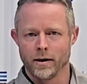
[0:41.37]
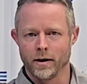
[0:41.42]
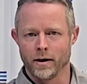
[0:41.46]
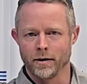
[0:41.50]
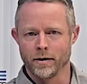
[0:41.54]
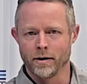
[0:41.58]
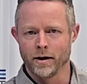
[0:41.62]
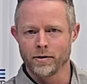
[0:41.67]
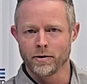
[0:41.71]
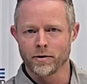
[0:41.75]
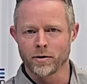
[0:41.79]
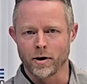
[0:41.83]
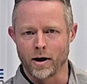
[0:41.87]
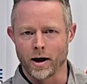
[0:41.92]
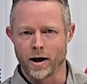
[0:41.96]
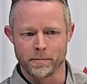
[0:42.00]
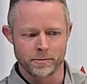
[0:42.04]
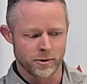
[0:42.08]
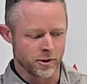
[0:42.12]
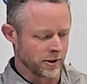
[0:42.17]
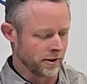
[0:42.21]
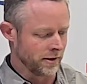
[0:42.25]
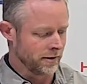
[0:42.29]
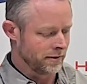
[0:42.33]
Another
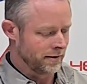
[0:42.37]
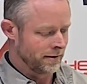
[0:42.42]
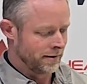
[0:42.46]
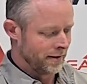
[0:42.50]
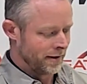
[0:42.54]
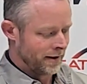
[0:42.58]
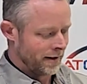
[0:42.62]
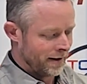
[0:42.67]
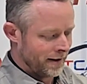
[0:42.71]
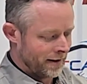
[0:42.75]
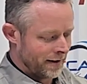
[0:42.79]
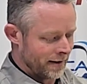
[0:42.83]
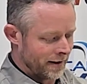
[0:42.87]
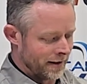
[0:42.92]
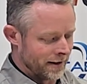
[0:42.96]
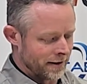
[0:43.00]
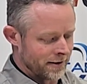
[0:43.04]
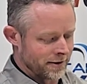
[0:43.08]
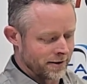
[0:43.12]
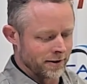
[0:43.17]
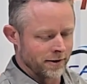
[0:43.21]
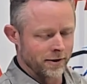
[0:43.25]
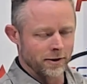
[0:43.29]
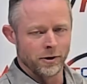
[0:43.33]
option
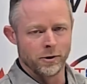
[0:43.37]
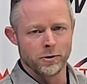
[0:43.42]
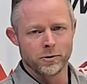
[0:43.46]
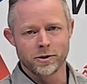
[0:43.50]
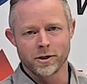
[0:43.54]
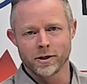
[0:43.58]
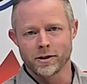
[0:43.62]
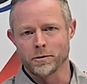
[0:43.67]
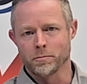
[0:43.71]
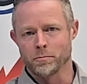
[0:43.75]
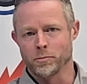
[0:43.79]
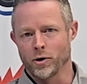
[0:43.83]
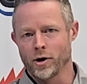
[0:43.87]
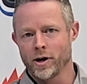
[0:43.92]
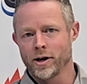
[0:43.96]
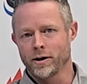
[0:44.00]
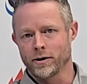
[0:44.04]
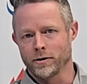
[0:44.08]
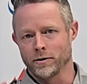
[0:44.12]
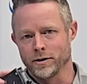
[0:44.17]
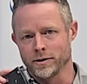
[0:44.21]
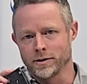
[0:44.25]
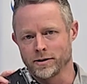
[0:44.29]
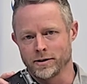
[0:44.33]
is using the
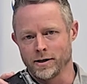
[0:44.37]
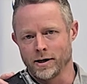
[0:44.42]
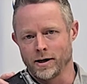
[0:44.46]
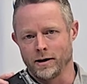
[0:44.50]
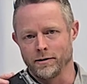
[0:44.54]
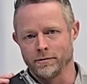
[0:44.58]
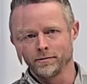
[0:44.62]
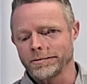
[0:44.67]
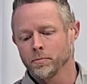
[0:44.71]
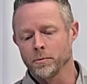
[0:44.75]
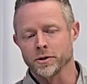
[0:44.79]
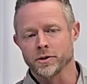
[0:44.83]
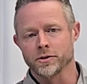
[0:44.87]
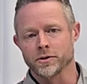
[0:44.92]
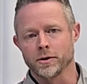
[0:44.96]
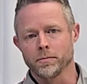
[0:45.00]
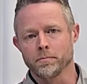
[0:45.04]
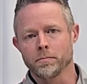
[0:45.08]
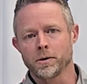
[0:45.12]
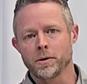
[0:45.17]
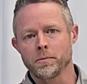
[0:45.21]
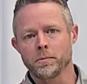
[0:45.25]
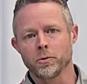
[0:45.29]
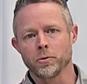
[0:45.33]
breaker itself, but some
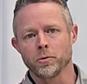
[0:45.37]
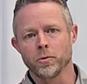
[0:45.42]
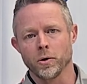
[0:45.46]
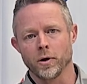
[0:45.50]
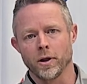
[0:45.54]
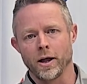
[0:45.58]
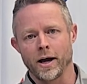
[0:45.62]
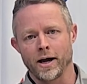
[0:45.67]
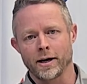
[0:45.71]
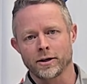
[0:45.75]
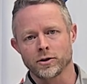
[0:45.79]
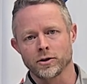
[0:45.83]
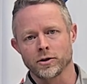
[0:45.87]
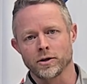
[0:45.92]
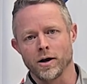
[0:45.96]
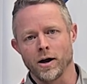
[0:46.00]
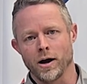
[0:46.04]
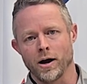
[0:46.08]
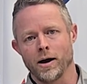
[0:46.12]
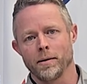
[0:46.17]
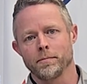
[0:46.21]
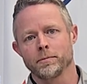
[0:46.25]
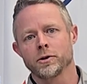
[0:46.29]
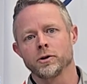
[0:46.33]
people will actually
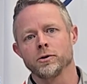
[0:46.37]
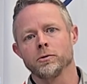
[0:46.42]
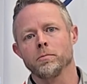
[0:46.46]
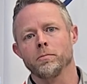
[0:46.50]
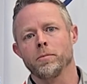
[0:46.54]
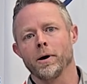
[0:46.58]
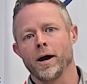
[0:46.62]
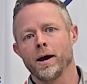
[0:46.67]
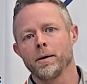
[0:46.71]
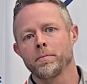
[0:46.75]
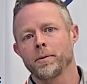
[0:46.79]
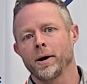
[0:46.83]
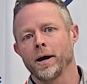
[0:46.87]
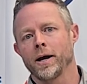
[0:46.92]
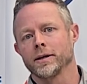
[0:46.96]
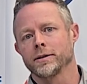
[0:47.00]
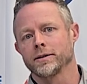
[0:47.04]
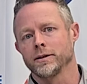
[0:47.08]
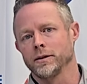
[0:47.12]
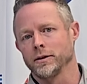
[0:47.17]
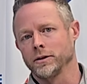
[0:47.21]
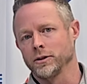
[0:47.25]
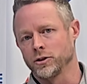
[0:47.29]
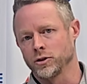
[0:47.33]
opt to bypass
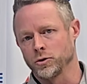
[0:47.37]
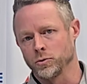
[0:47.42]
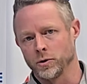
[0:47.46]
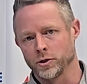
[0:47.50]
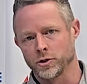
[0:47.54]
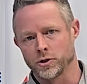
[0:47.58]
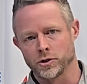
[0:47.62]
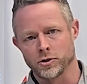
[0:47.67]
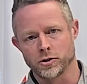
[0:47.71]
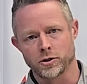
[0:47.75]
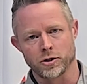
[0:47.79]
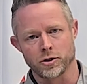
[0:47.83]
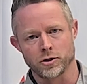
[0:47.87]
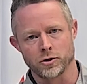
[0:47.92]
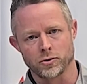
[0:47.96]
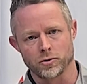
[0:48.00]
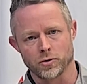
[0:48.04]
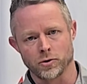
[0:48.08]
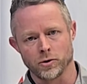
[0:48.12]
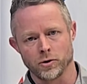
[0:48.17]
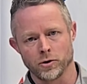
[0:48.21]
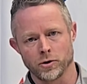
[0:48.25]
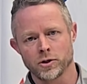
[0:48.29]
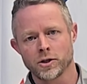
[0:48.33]
any switches,
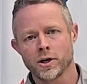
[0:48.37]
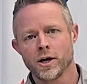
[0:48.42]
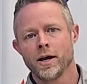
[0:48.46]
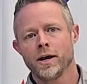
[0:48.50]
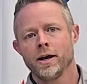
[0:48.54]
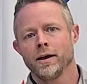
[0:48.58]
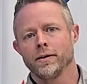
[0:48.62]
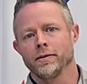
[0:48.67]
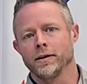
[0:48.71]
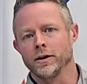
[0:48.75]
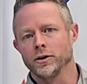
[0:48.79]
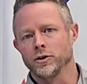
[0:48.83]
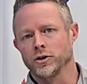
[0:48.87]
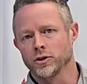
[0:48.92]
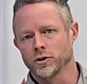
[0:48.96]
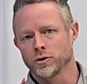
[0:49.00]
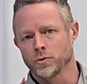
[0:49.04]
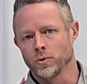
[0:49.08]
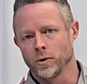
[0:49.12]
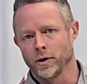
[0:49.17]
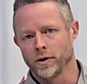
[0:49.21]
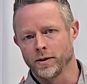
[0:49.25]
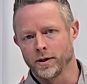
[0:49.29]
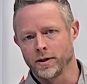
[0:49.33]
controllers. They
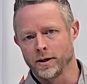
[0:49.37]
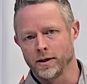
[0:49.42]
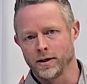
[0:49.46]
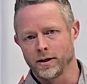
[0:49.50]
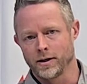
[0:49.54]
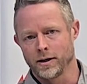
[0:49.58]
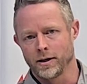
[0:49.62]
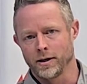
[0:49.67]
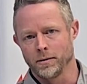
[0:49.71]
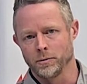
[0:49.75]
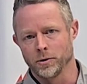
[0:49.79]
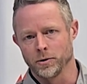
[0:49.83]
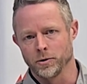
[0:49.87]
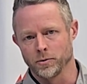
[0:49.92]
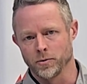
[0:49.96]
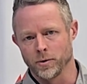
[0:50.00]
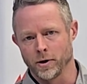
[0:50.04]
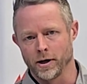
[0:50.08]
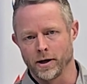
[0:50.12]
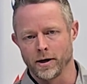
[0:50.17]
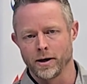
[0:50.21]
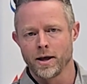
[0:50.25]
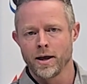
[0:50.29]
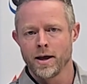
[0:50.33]
just want the heat cable to
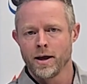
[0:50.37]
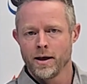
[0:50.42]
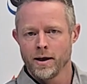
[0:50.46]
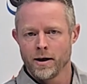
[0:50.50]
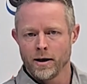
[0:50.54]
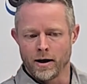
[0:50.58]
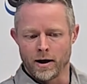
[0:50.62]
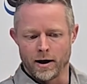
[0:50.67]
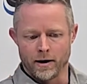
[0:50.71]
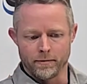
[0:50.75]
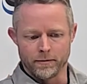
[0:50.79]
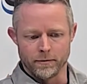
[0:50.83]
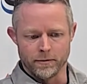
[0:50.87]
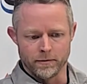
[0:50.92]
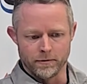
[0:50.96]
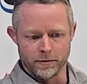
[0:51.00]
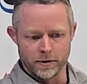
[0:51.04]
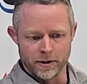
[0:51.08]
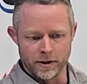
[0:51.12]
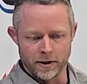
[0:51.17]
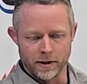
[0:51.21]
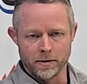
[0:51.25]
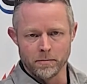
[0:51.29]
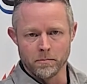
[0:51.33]
run off of
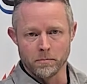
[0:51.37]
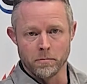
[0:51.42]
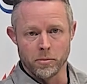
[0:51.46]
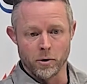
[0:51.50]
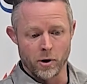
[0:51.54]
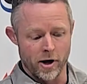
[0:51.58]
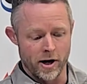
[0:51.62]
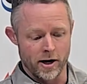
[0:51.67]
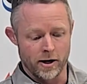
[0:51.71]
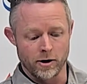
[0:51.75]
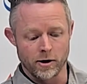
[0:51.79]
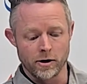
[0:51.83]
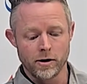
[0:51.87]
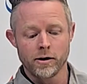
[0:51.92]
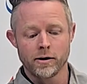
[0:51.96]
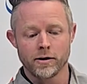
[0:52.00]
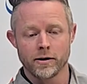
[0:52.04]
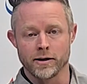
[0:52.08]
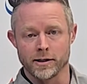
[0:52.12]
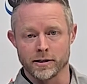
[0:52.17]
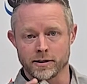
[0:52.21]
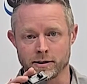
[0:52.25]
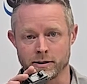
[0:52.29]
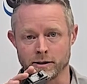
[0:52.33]
the breaker
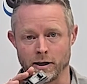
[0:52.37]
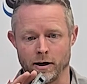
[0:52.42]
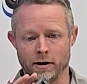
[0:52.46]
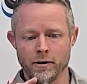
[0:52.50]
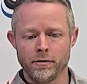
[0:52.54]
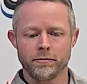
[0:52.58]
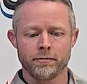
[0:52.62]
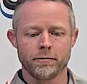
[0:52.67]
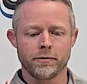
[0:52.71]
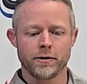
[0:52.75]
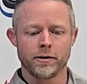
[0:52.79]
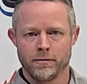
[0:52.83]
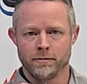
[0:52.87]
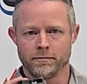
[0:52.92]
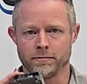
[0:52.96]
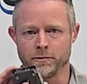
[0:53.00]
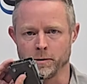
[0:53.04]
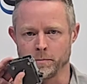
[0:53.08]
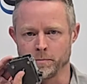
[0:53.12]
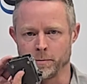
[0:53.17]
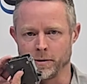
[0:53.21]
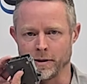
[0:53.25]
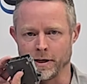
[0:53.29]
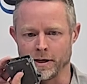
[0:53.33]
itself,
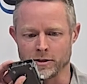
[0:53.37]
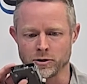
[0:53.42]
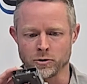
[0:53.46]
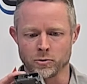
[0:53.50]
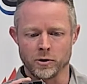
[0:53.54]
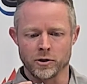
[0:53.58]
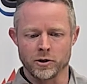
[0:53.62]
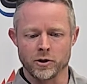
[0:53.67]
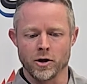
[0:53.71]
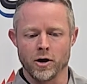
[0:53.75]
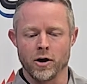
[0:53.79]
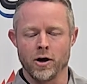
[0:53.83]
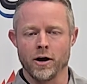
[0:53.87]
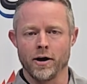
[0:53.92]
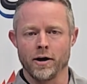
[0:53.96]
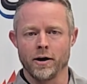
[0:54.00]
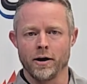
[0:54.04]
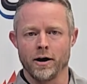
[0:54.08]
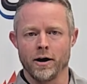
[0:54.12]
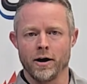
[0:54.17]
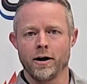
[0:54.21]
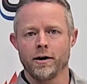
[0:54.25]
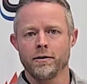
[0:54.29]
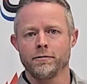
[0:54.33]
flipping that switch on,
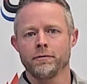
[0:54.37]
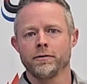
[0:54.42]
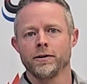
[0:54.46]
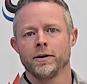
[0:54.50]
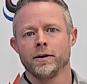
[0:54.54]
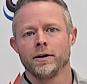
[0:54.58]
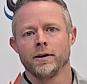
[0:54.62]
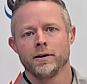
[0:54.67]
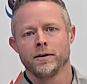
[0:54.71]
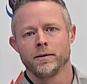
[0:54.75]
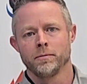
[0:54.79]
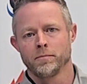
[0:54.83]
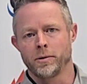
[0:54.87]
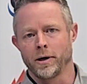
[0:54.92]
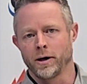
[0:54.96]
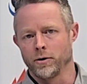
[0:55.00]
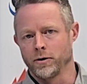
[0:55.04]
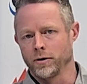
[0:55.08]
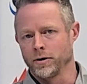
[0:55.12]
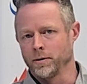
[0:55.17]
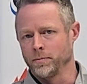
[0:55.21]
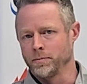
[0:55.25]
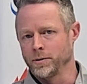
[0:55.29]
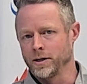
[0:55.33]
off,
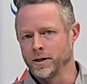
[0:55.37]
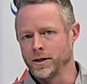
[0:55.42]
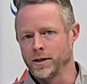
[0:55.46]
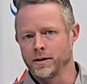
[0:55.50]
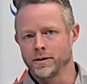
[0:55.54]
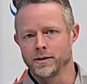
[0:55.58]
powering up the heat